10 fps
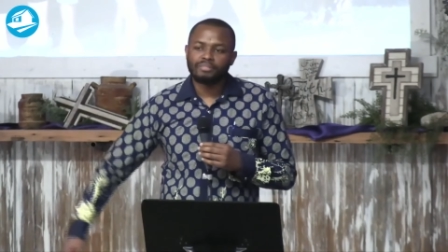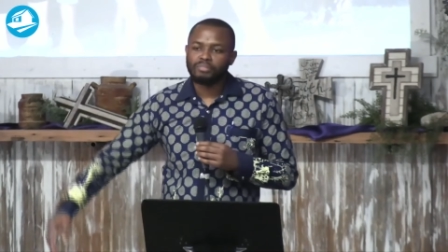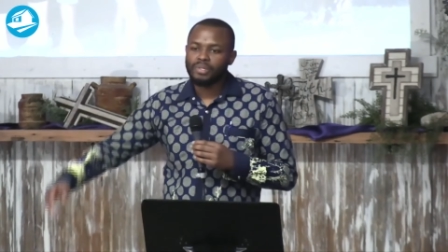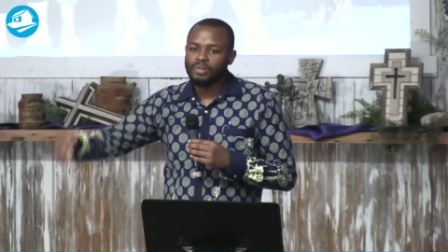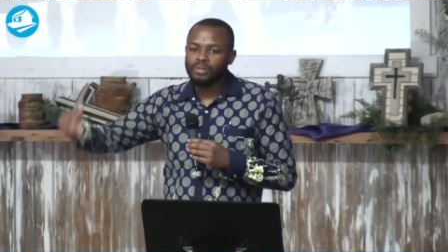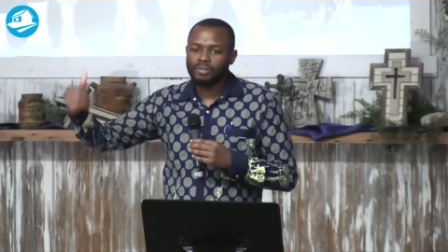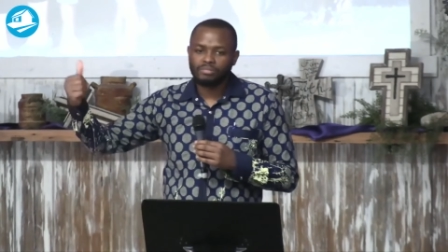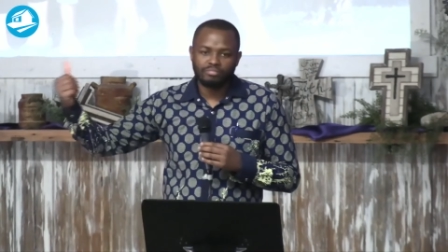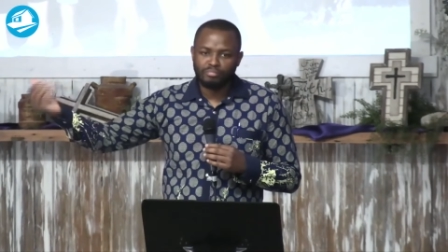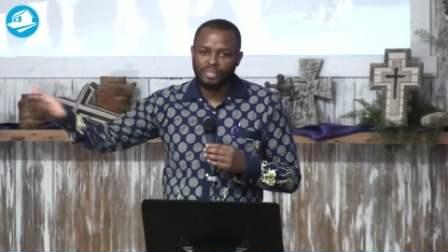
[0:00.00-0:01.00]
more
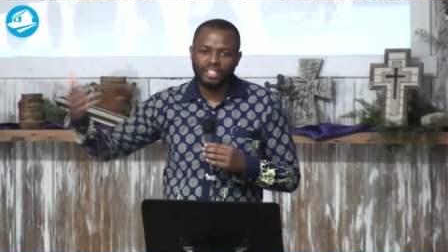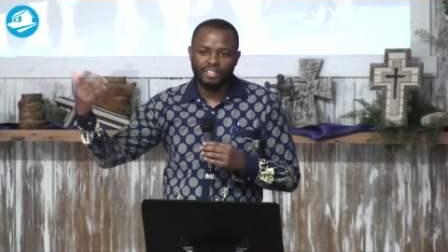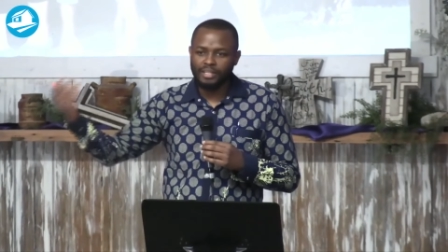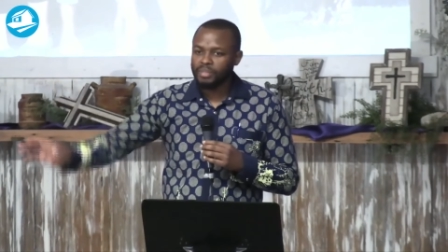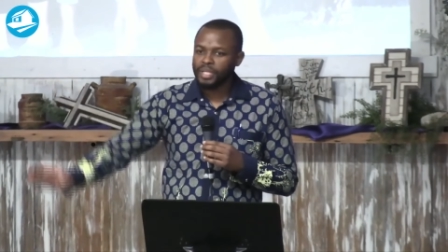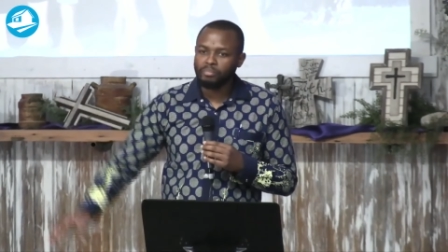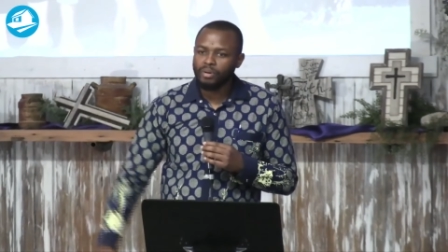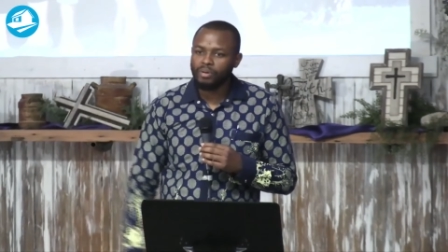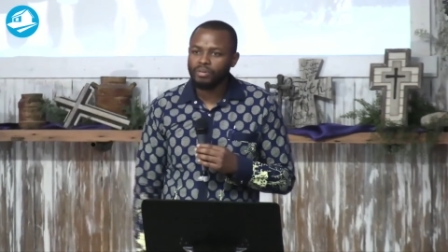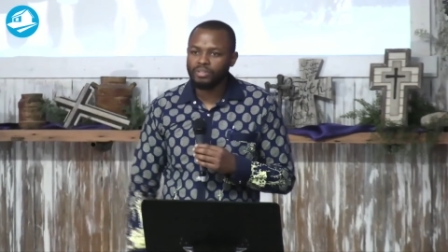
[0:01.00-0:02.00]
media
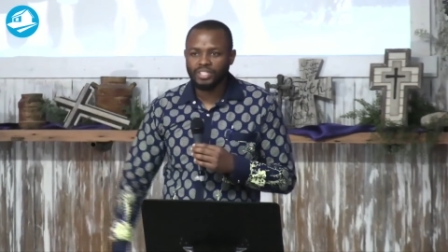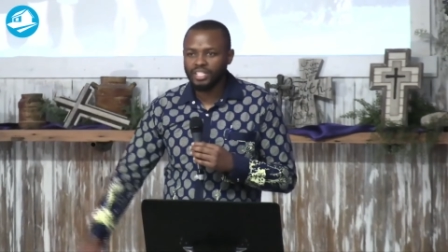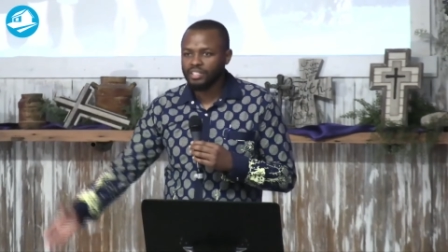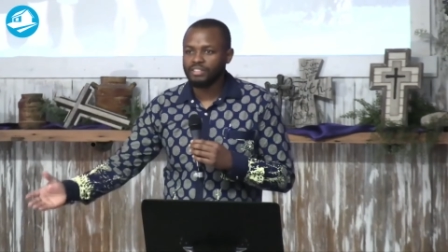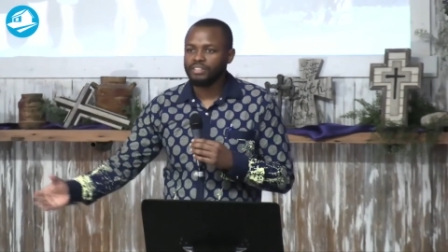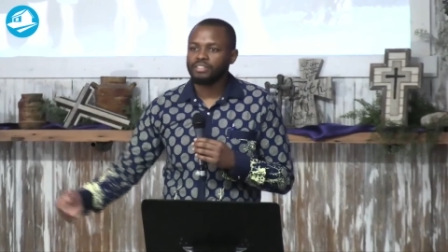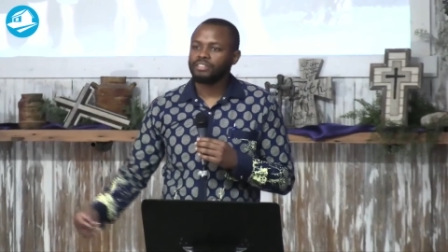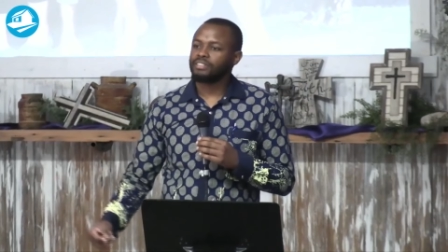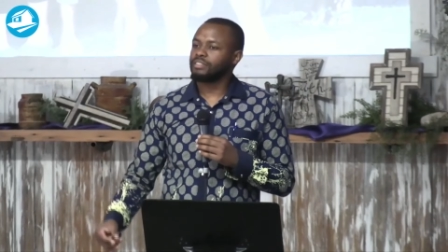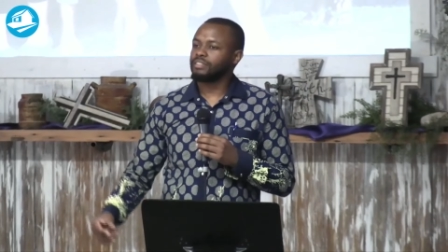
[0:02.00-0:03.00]
people,
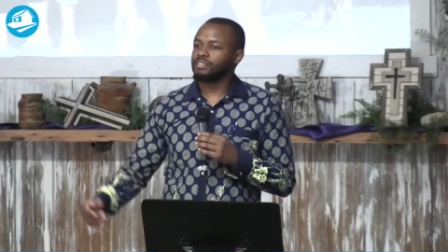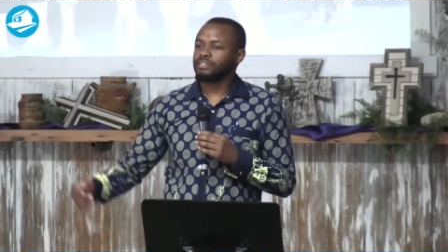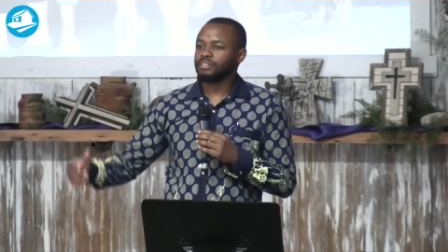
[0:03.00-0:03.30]
singers,